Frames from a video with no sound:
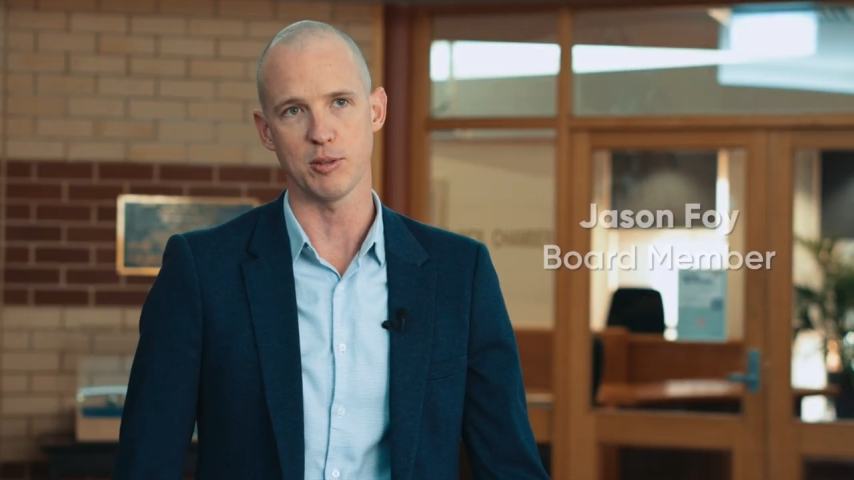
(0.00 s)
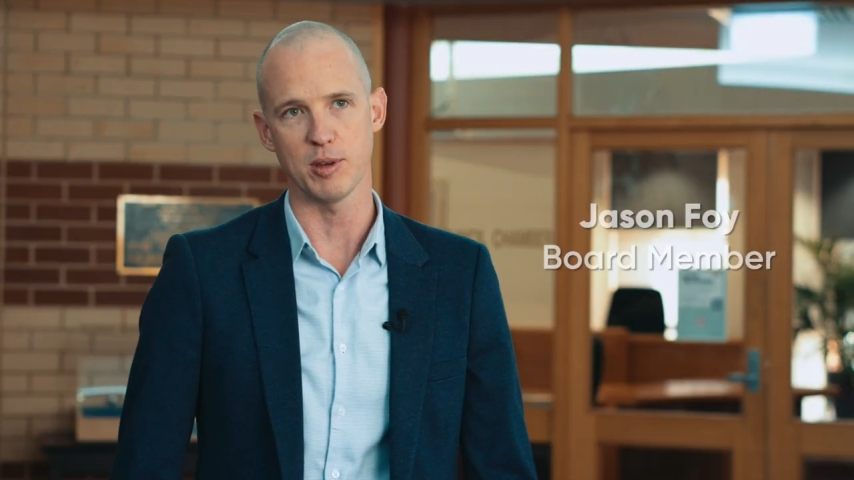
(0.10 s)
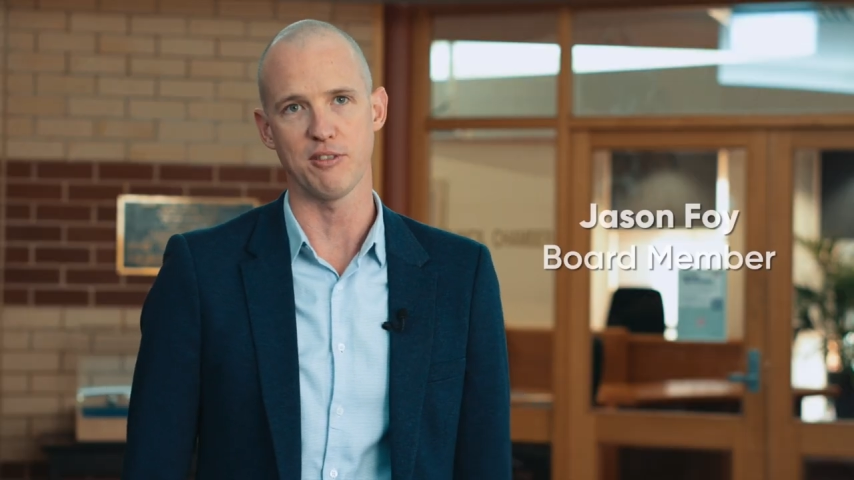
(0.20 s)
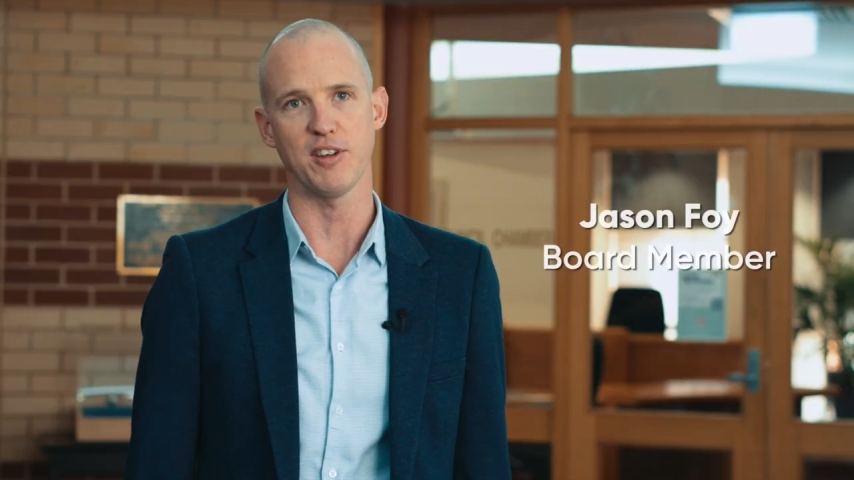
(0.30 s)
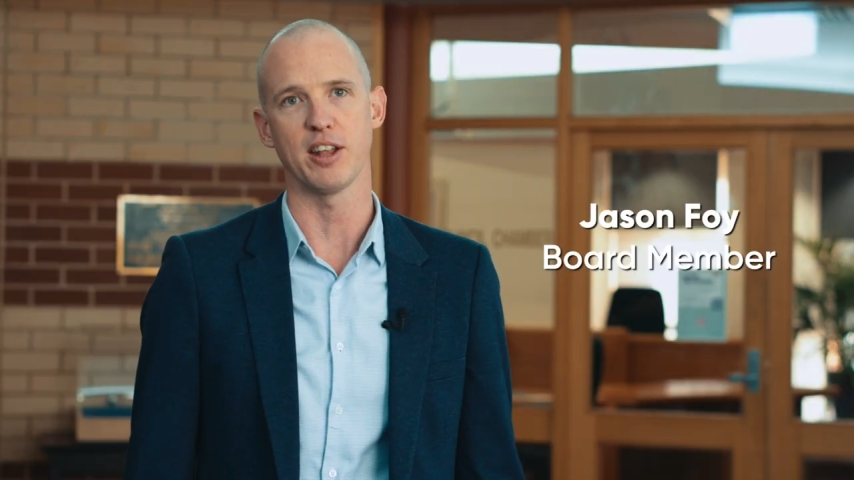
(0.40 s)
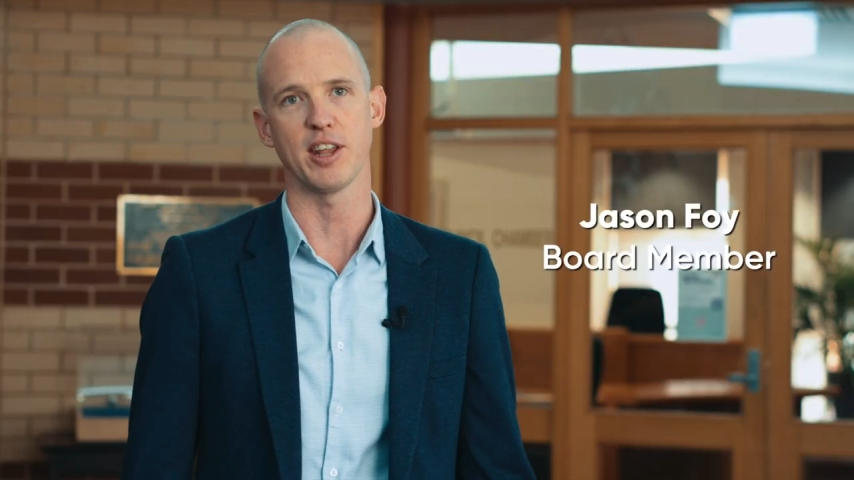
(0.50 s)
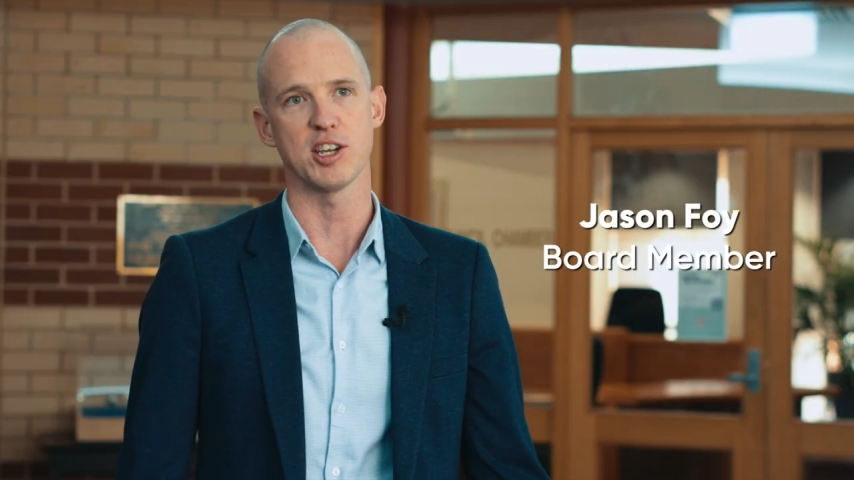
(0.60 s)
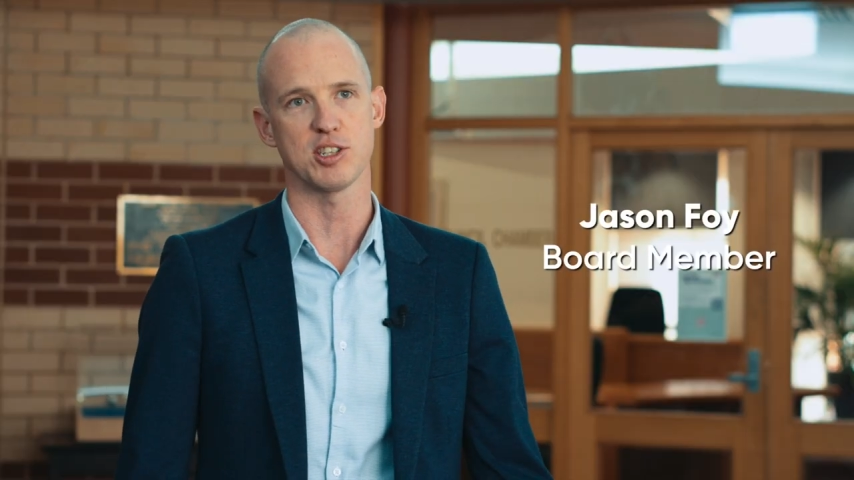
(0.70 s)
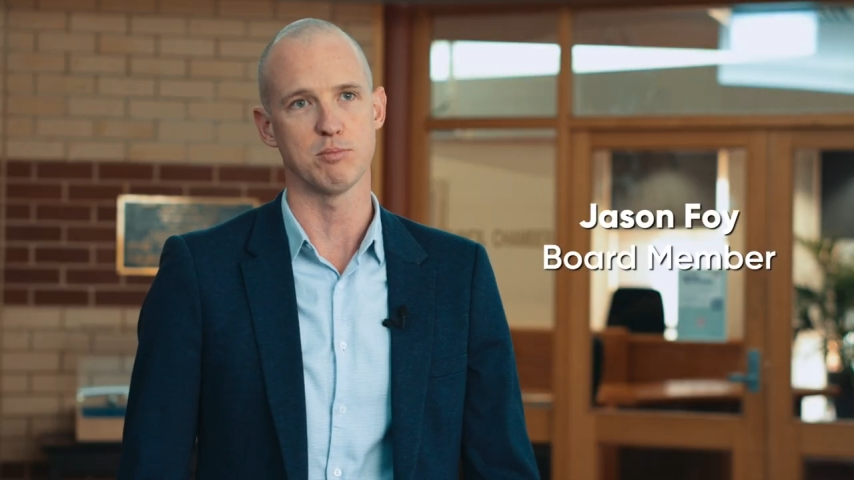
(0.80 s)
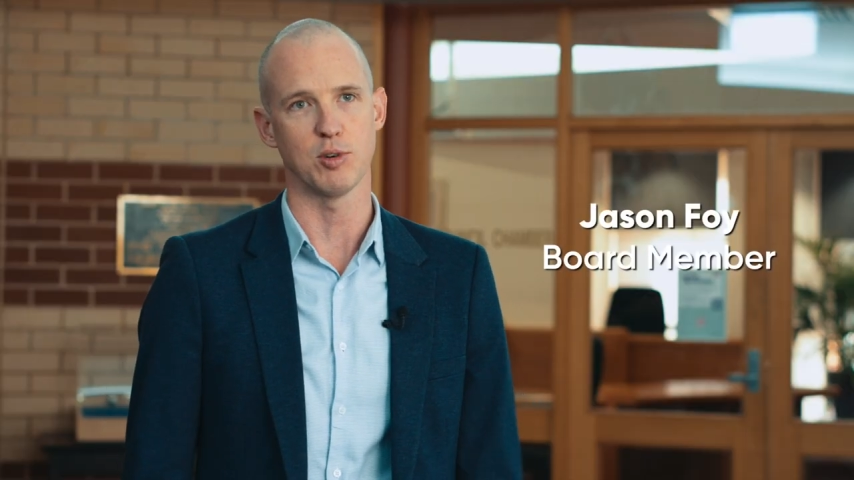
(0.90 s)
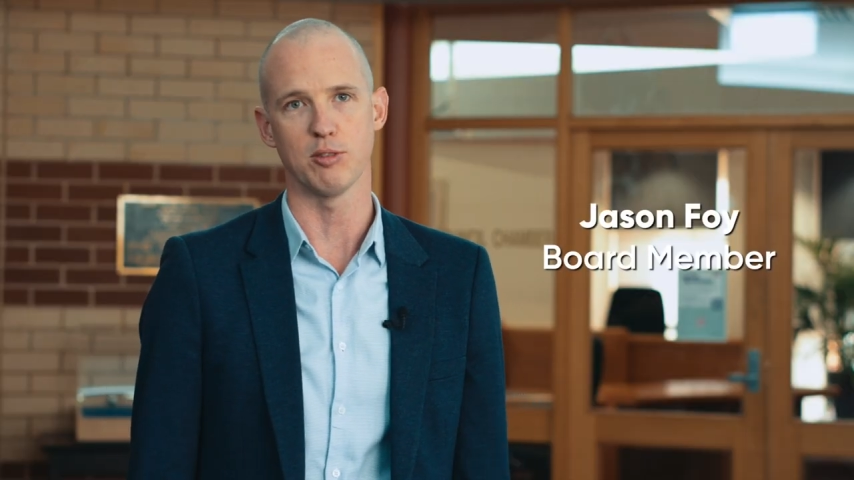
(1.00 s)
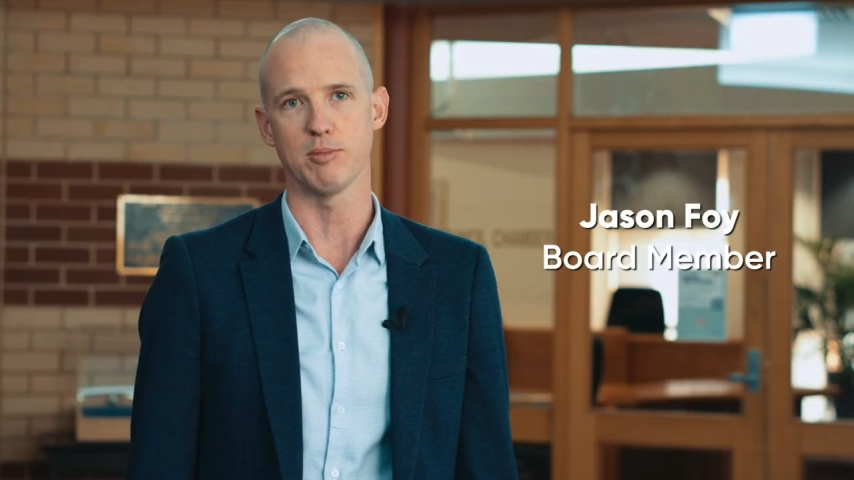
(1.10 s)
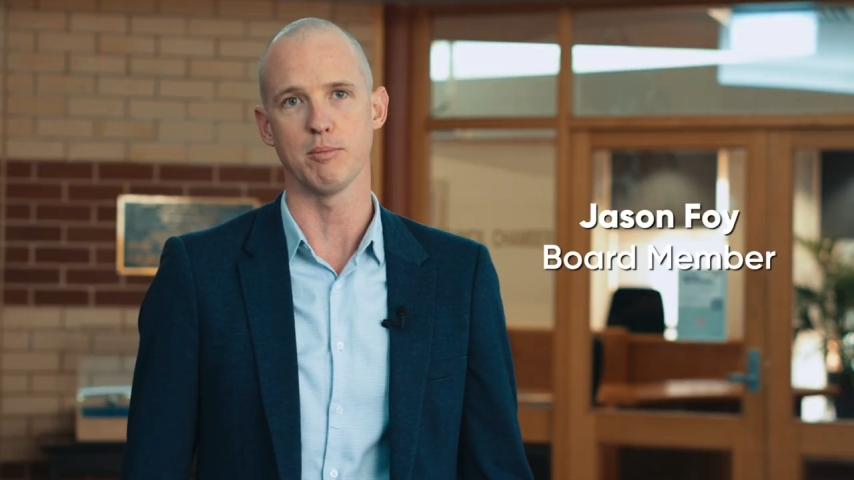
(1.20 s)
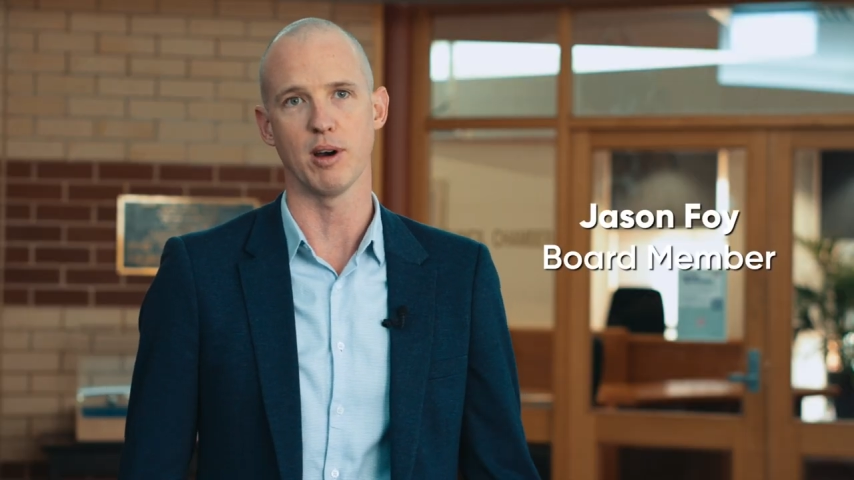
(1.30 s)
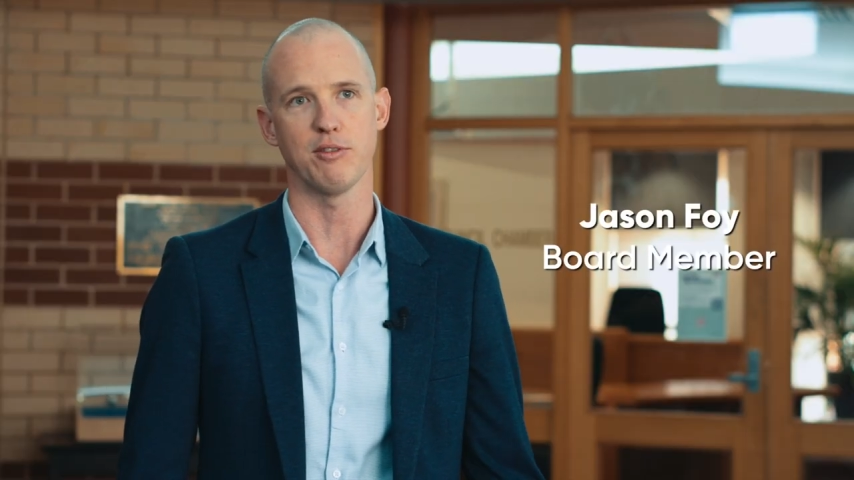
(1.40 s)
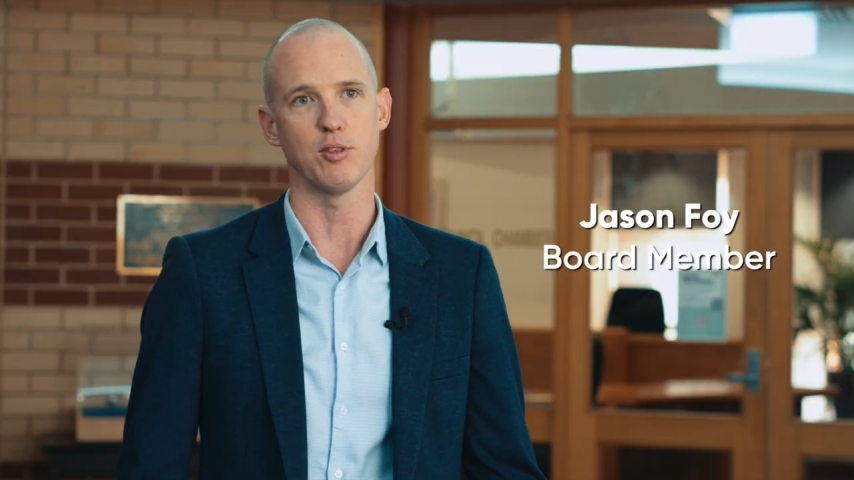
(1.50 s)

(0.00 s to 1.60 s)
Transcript: to be a foundation board member